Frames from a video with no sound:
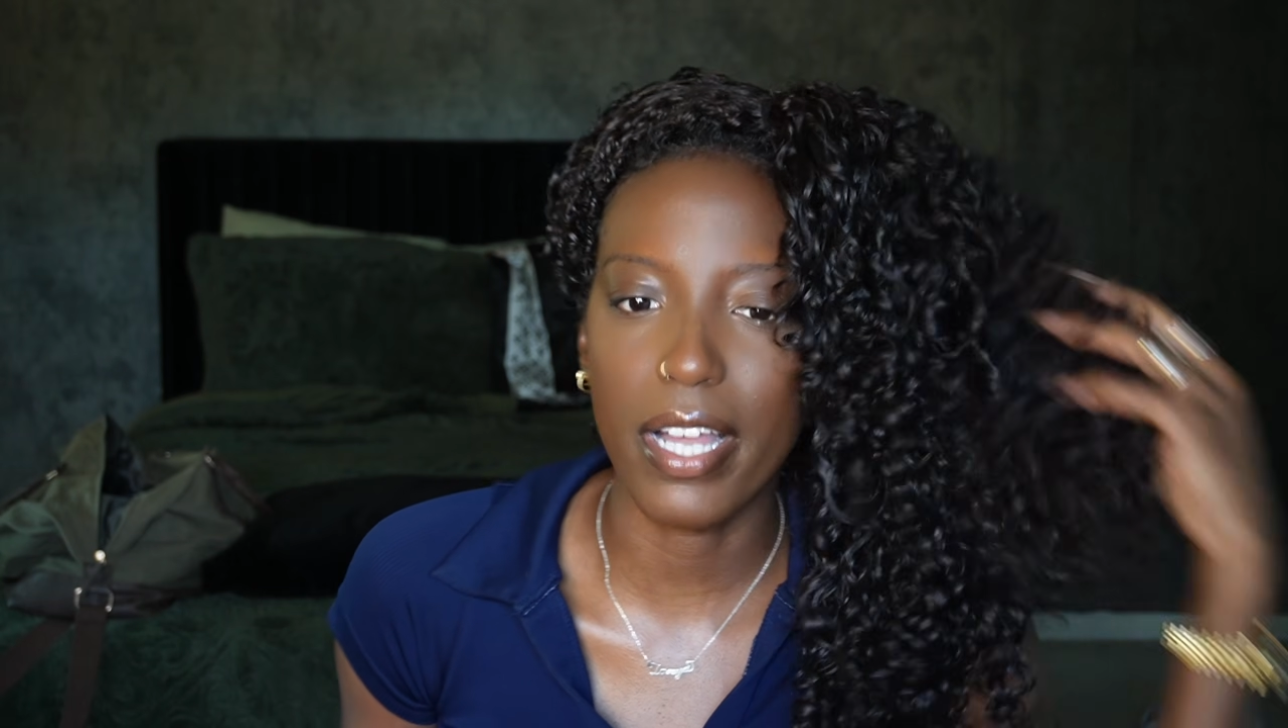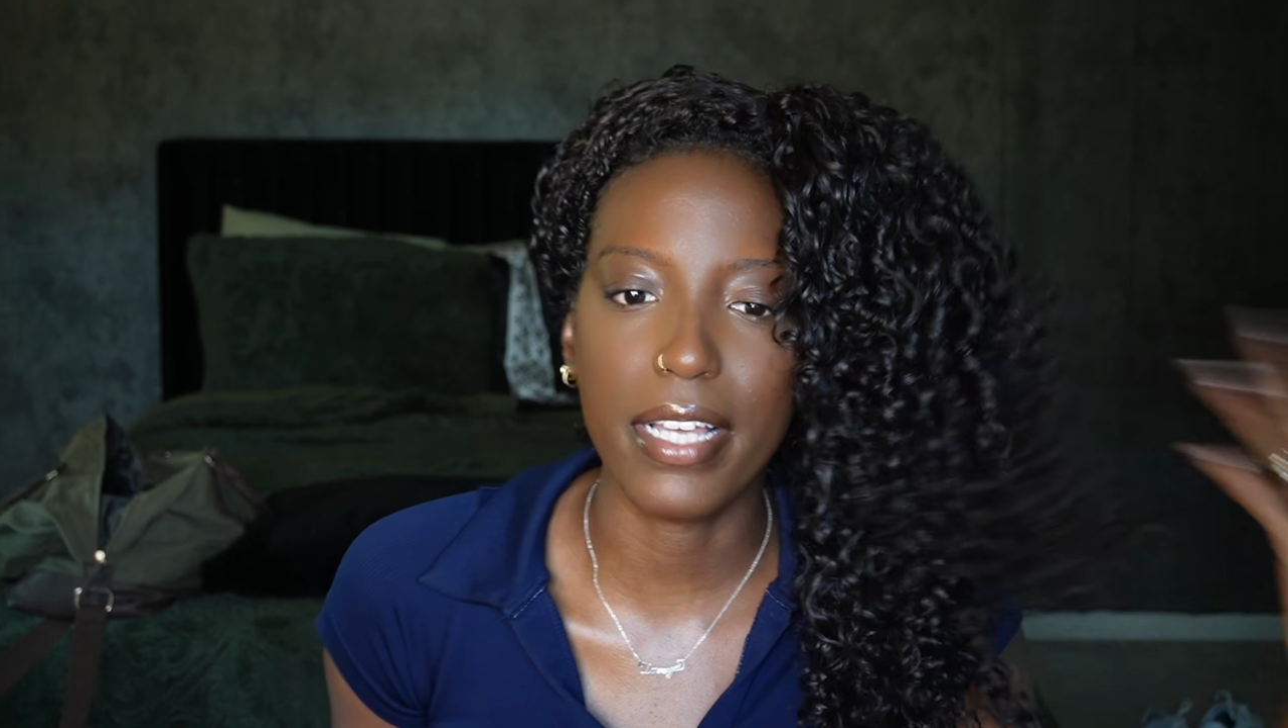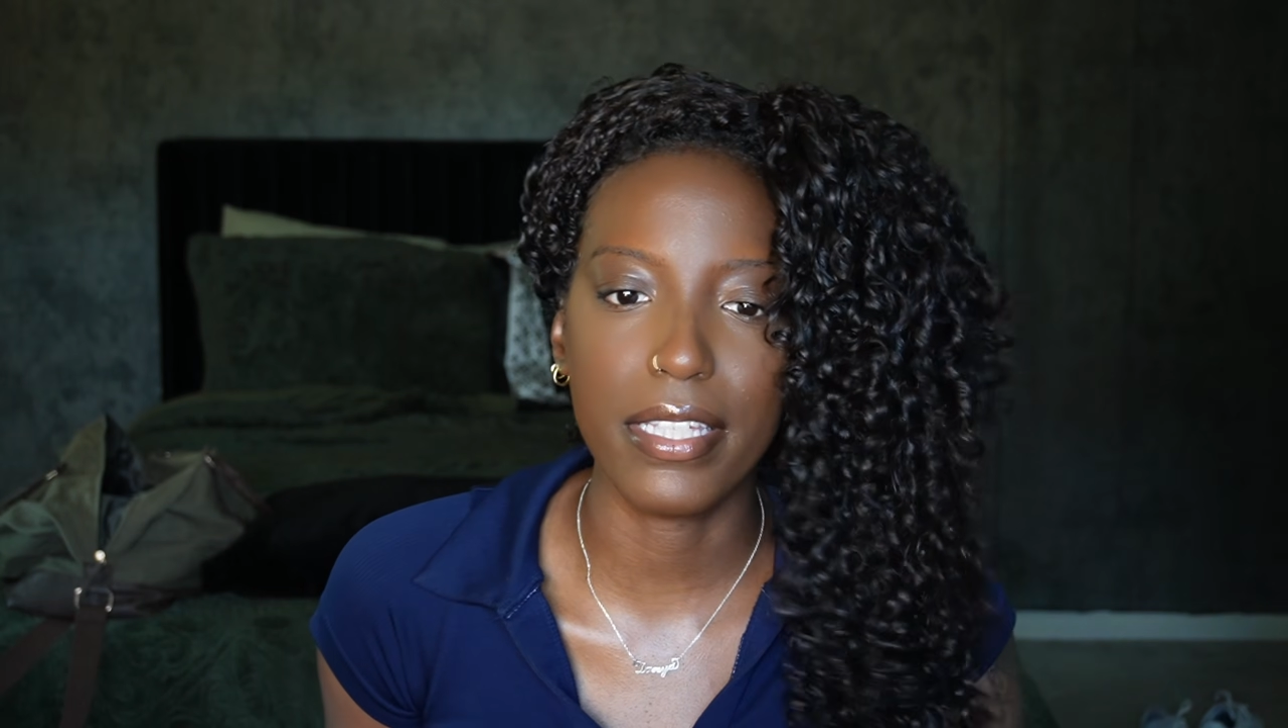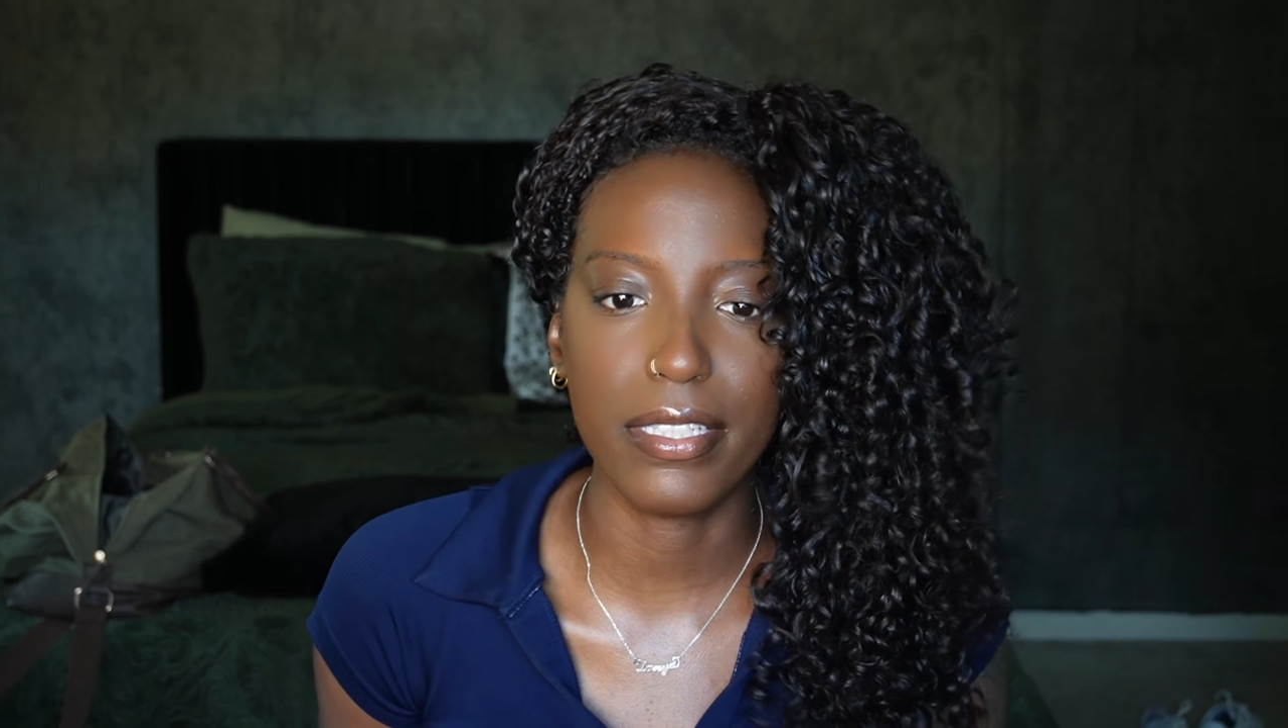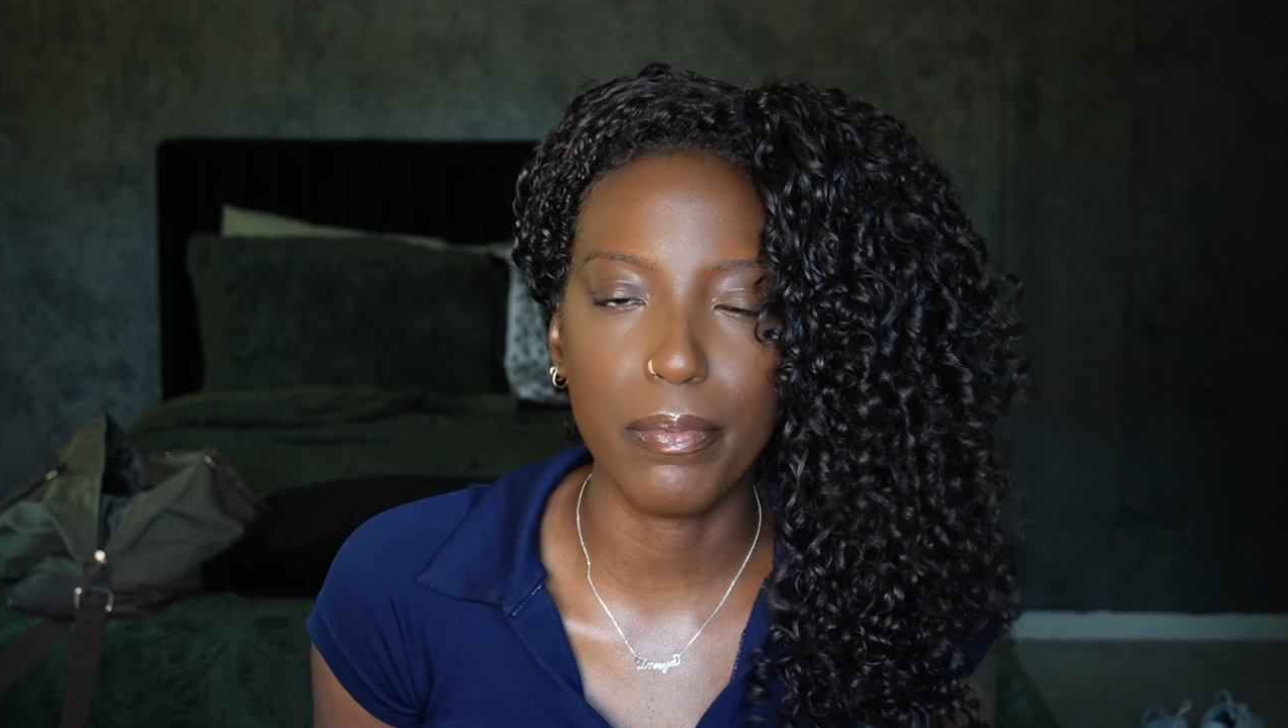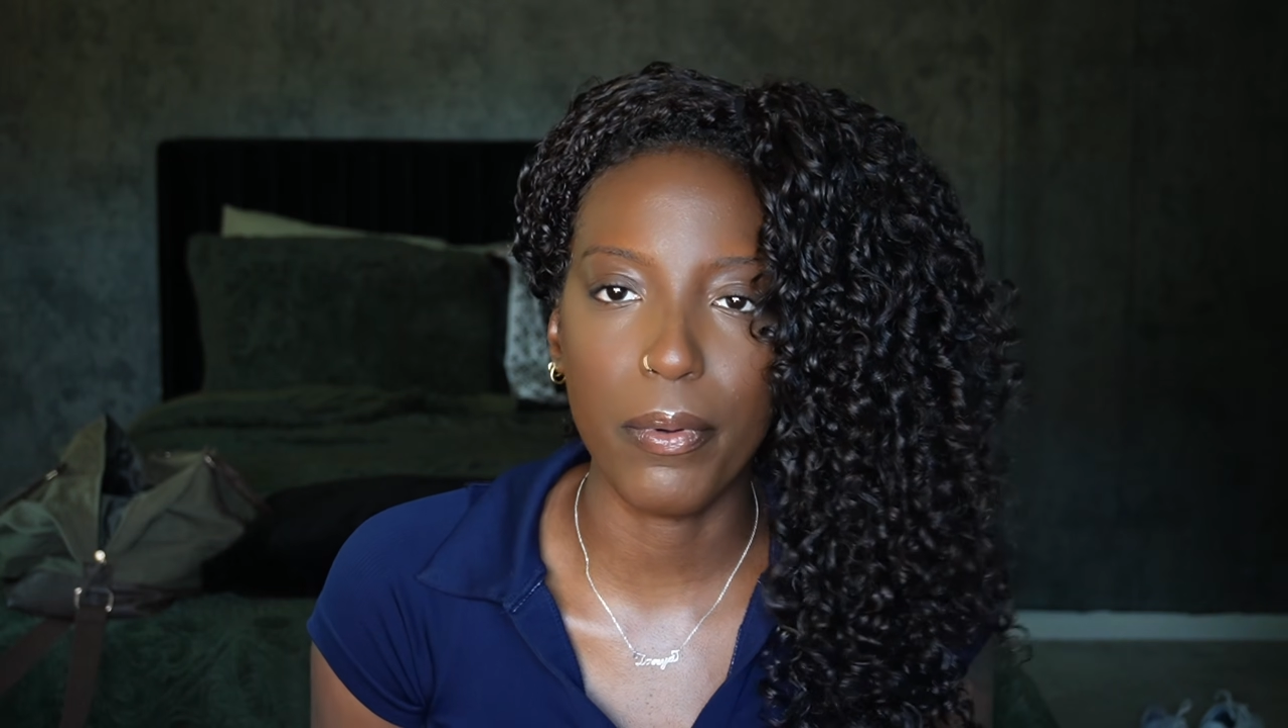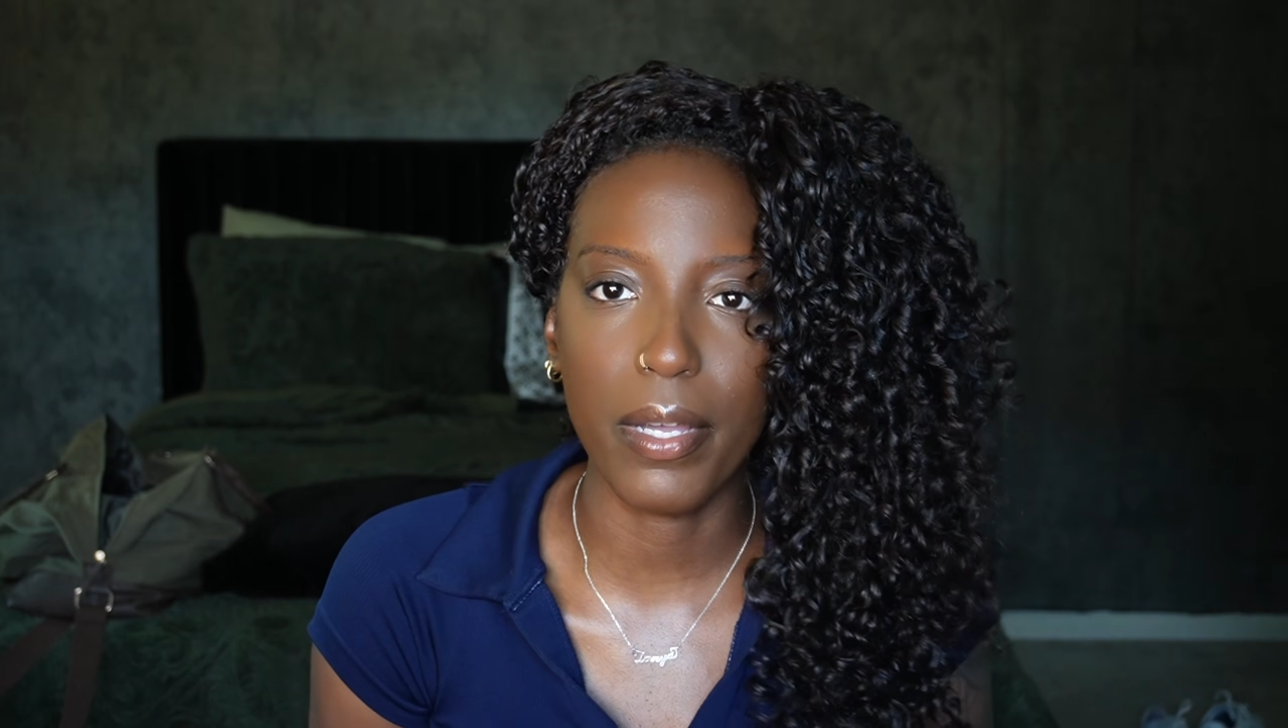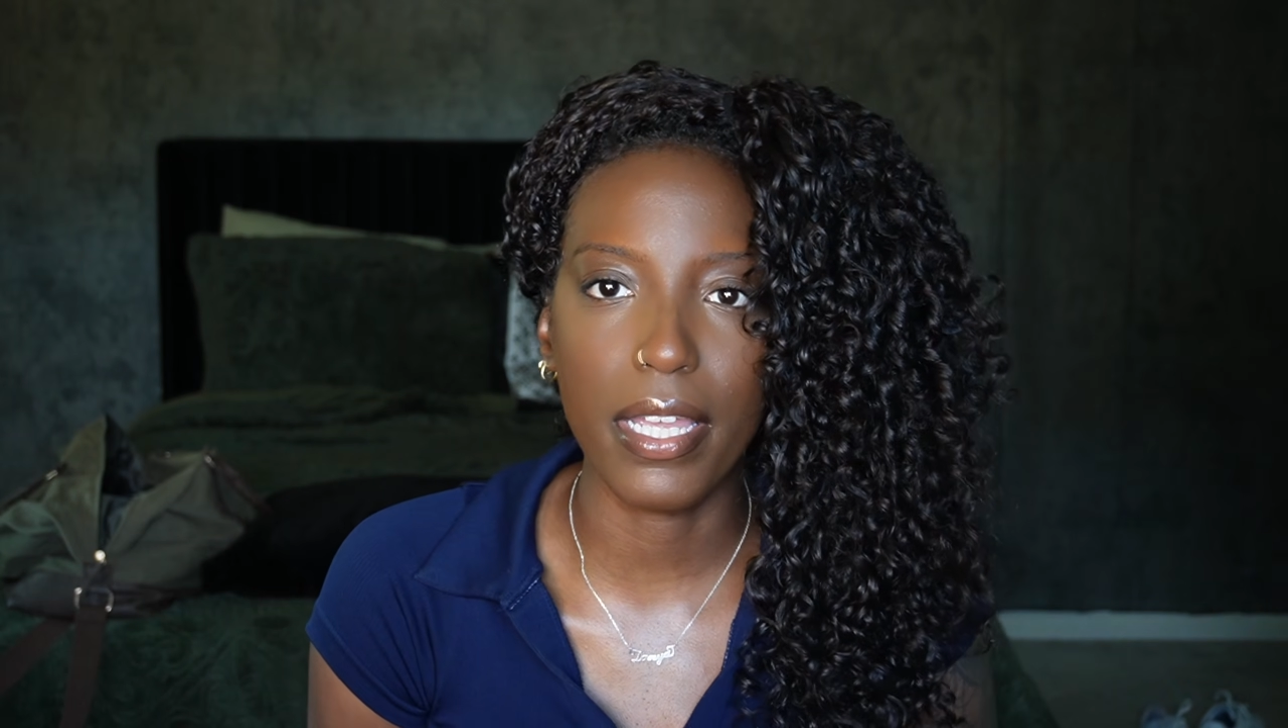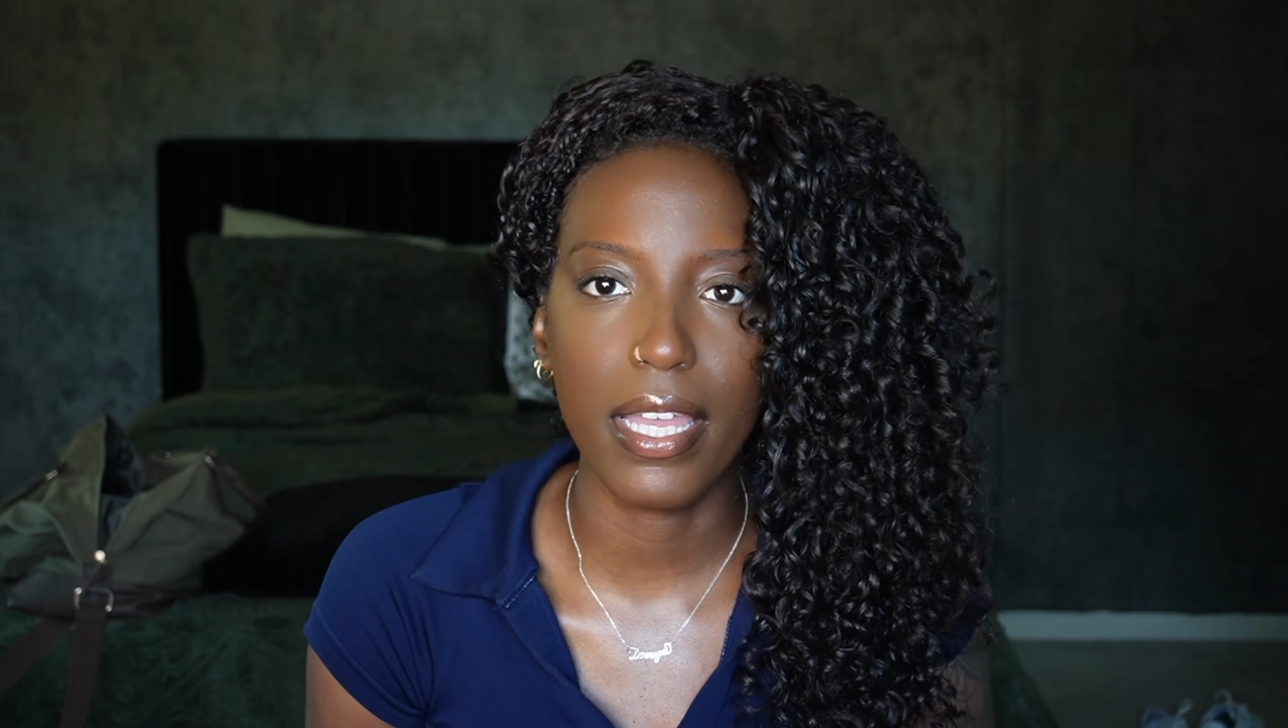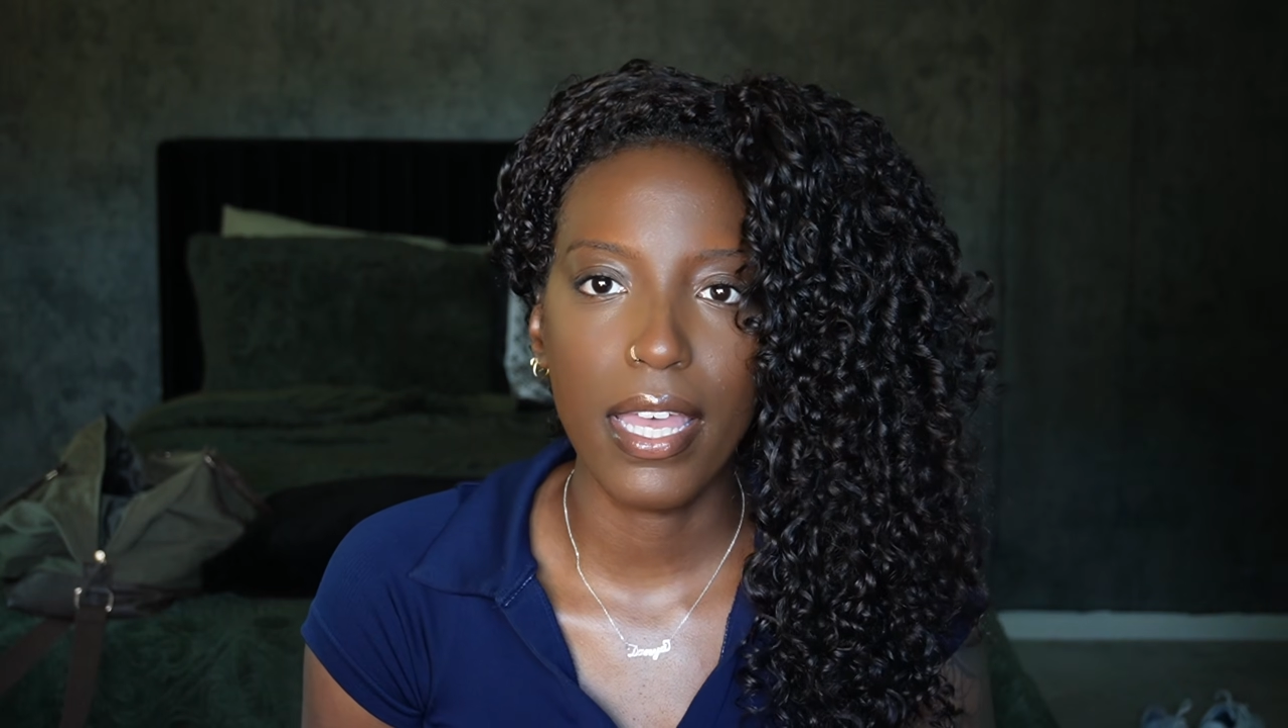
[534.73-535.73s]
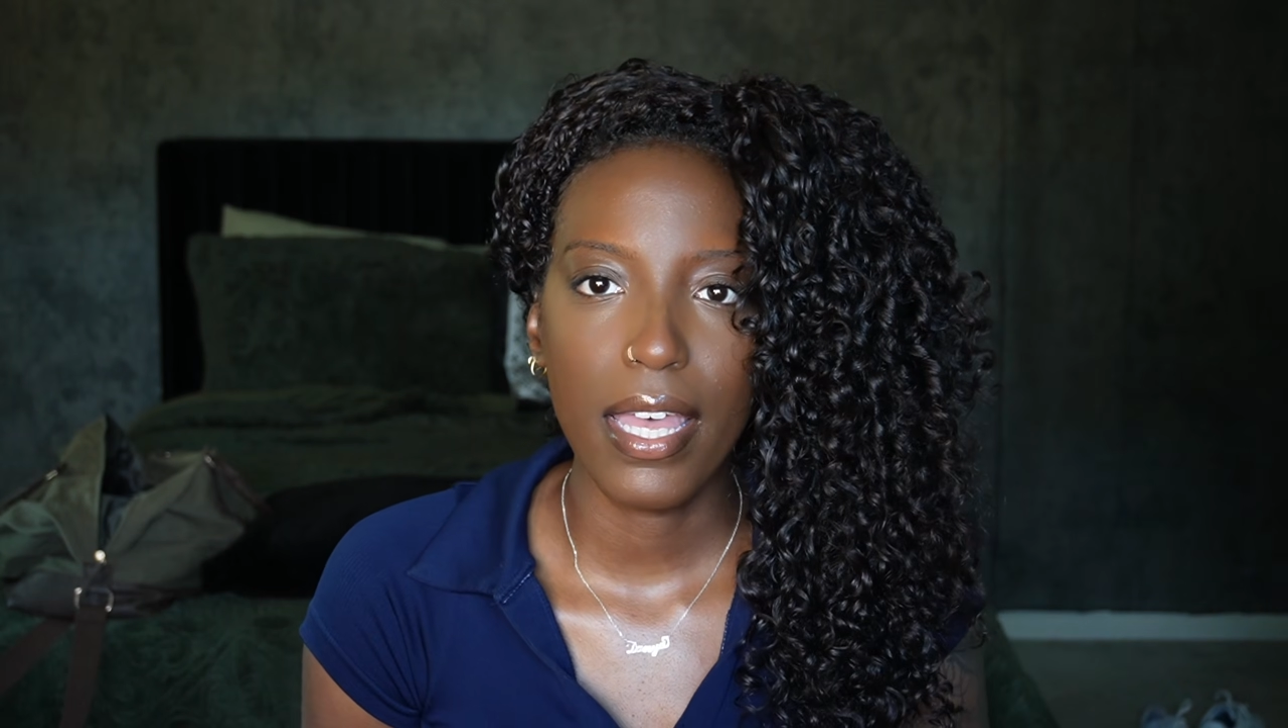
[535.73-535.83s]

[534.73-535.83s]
at this point.